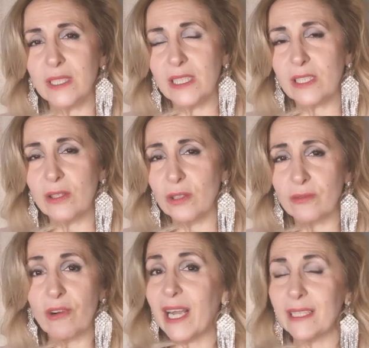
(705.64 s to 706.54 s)
it's not
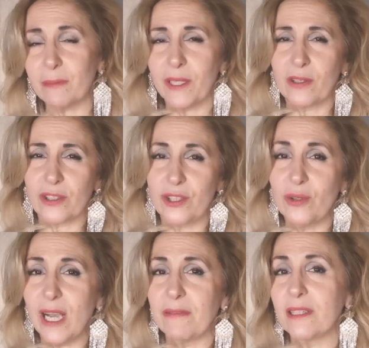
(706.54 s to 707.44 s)
right, because
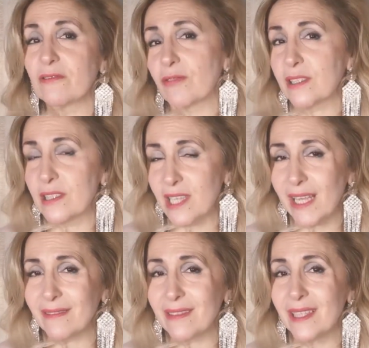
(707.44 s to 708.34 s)
you haven't
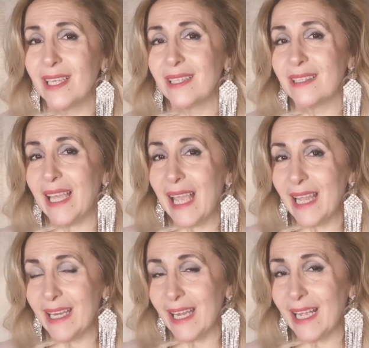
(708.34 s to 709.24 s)
transcended the
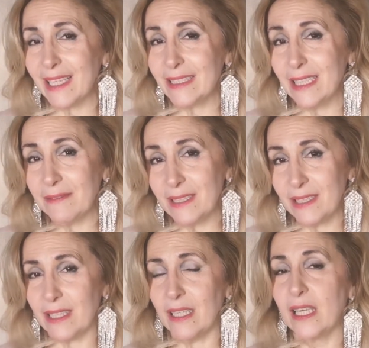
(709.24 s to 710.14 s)

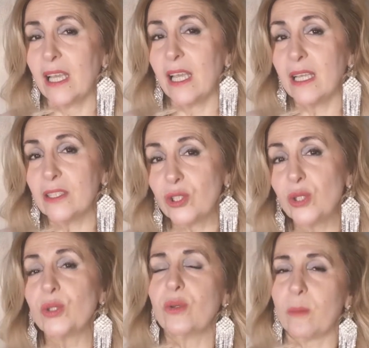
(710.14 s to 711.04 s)
negativity
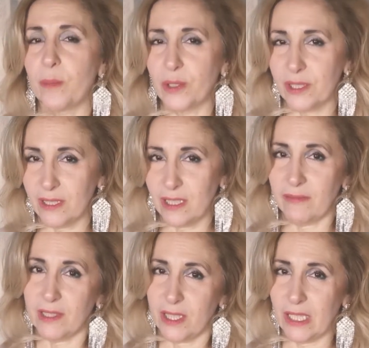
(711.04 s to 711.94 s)
to
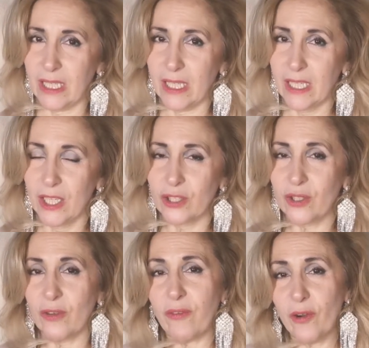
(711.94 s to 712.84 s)
positivity.
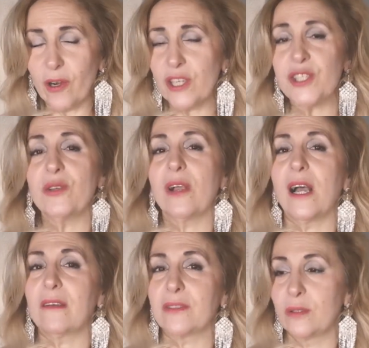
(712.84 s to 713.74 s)
So first you
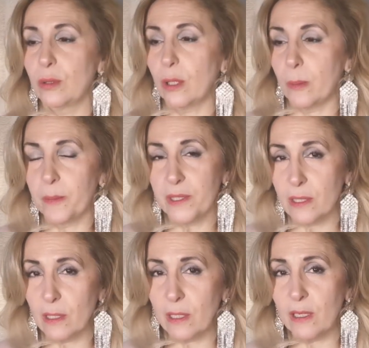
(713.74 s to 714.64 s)
have to
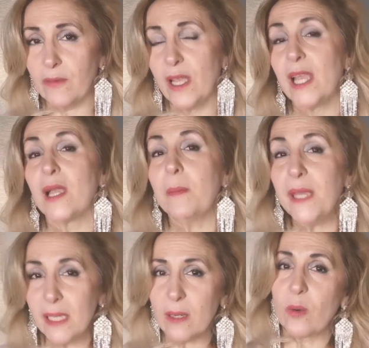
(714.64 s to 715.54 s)
observe,
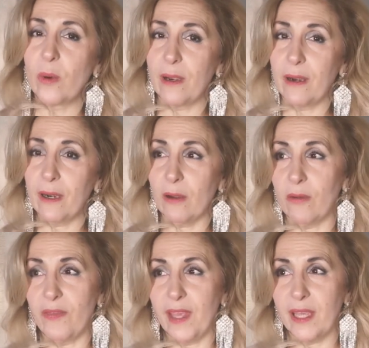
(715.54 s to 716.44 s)
be aware
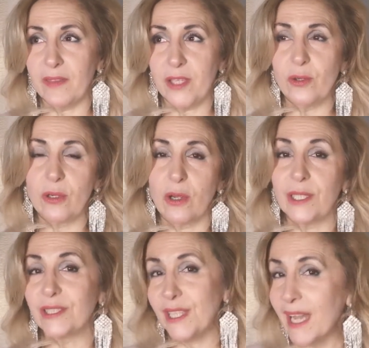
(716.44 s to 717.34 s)
of the you
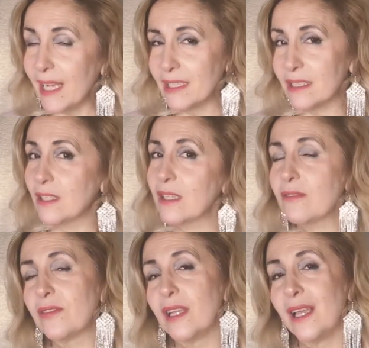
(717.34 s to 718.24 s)
call it
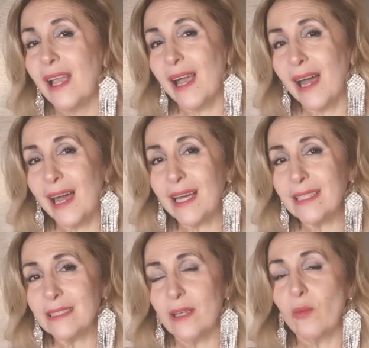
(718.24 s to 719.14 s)
negative,
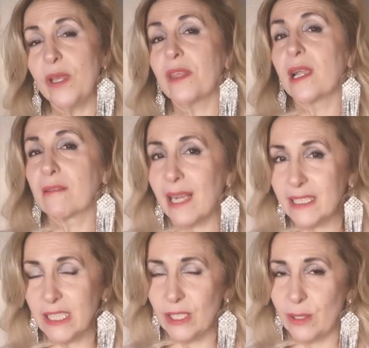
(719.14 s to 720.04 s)
and with
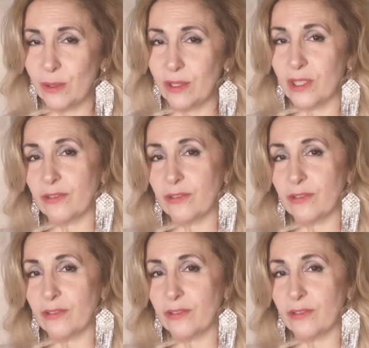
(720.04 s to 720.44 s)
gratitude